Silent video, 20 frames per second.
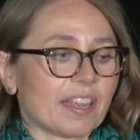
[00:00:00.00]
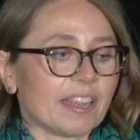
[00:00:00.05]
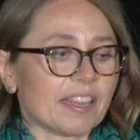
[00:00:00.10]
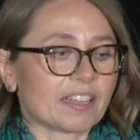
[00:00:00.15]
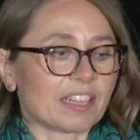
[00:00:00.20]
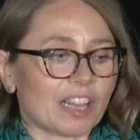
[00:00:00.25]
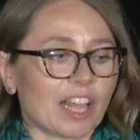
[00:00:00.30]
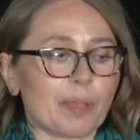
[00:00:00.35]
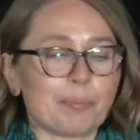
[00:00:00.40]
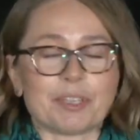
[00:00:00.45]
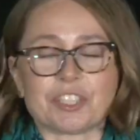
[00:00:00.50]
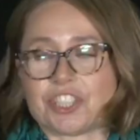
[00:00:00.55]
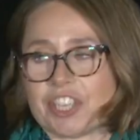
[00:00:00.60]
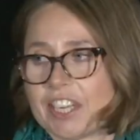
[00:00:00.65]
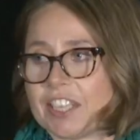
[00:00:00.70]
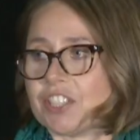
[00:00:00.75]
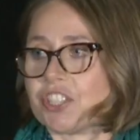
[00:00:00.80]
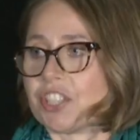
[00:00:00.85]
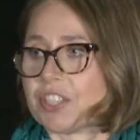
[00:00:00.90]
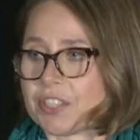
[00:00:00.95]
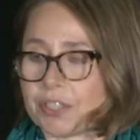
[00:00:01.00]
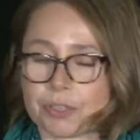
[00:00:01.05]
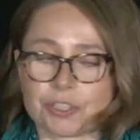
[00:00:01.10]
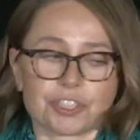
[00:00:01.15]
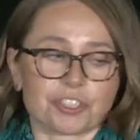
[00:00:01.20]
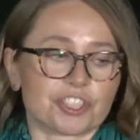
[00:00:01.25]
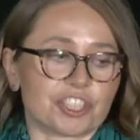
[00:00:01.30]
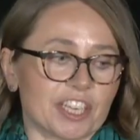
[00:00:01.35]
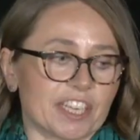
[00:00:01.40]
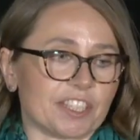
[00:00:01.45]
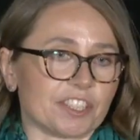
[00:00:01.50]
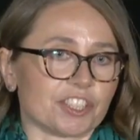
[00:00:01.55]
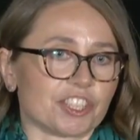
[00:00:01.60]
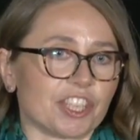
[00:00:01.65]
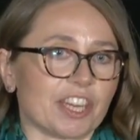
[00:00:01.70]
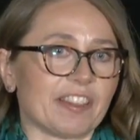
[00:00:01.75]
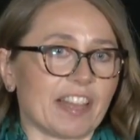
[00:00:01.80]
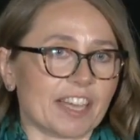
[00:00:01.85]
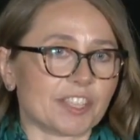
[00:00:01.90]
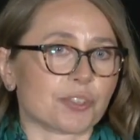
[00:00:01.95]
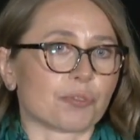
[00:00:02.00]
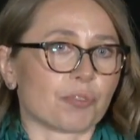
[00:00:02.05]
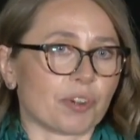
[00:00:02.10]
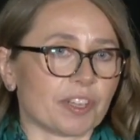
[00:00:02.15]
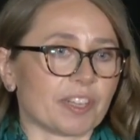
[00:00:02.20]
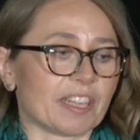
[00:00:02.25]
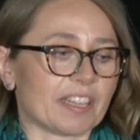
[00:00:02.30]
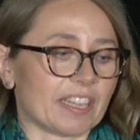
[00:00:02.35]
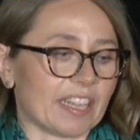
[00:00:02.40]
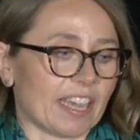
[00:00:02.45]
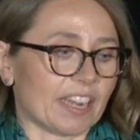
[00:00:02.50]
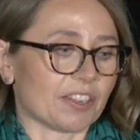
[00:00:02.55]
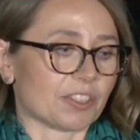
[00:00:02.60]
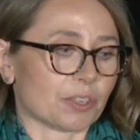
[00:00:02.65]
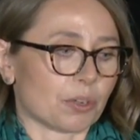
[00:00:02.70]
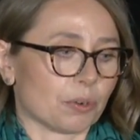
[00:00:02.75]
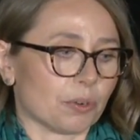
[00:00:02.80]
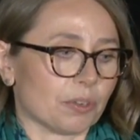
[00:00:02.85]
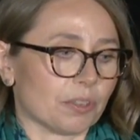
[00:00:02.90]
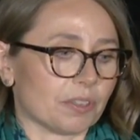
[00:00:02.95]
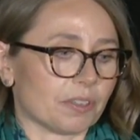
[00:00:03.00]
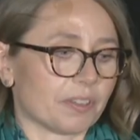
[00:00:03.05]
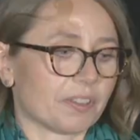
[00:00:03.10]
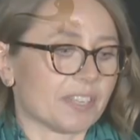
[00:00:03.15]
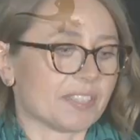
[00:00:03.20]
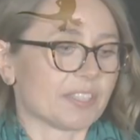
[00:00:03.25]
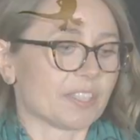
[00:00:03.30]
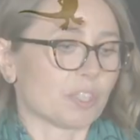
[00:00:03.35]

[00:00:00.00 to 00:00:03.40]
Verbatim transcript: climate change and social change, and that's really the end goal. This is